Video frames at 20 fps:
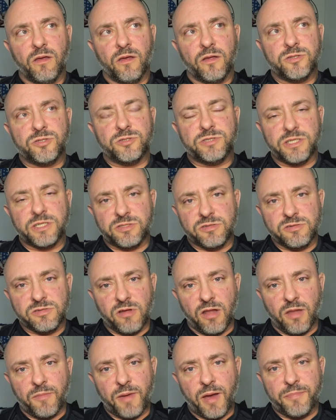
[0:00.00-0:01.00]
Jiu-Jitsu is
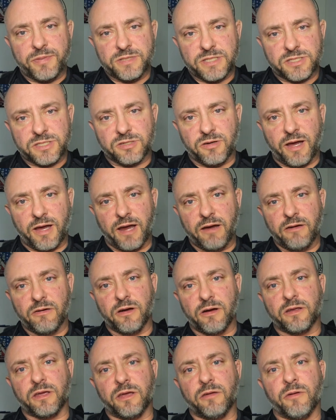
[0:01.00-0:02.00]
all about positional
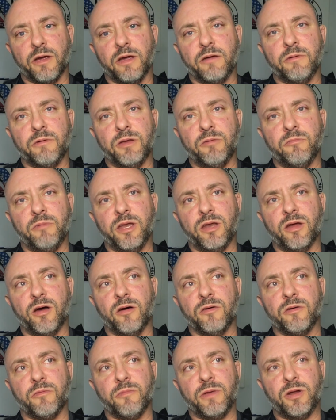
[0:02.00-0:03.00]
hierarchy, right? We
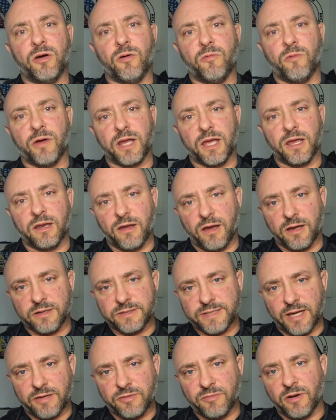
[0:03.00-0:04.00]
know that we don't want to get
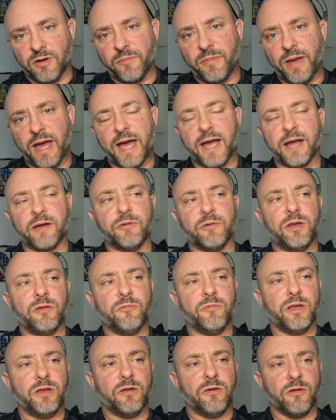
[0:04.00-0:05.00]
knocked down to our back,
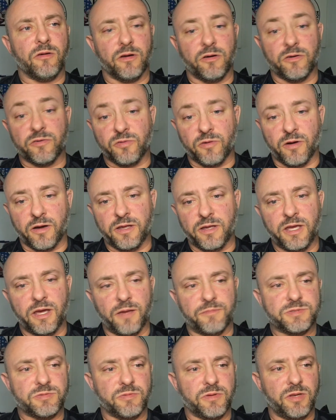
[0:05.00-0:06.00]
or to our
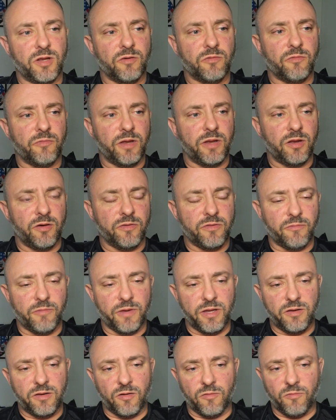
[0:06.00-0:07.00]
hips. We know that
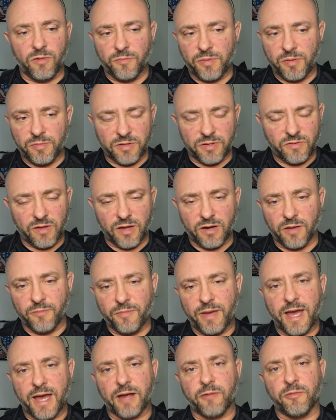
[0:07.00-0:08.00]
we don't want people to take our
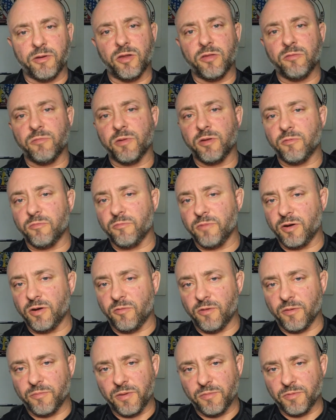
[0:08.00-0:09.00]
back. We know we don't
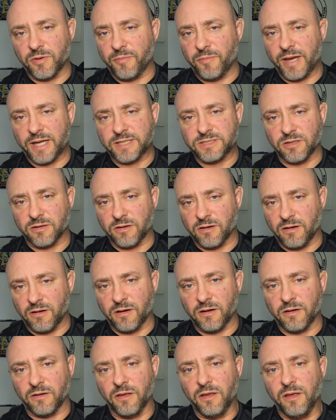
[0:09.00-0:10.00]
want people to pass our
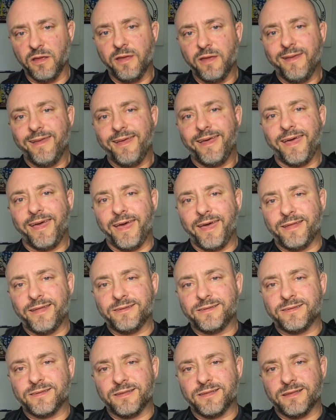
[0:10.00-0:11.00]
guard.
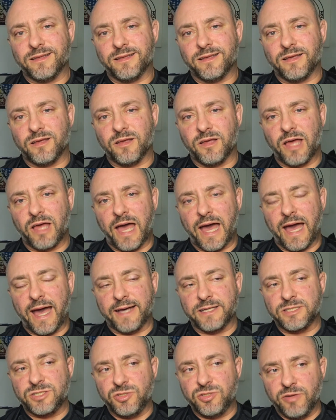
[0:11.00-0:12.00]
And
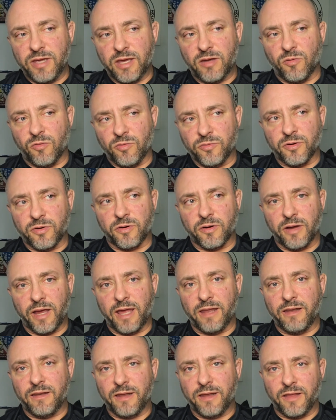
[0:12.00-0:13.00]
as you get older,
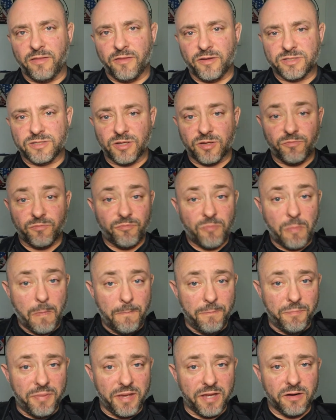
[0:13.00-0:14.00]
and there's a
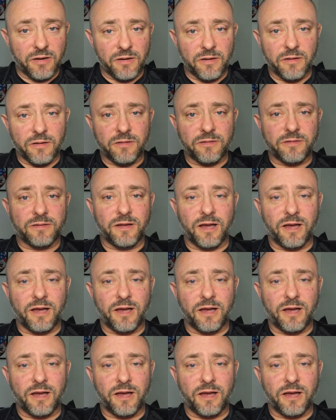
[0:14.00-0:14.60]
bigger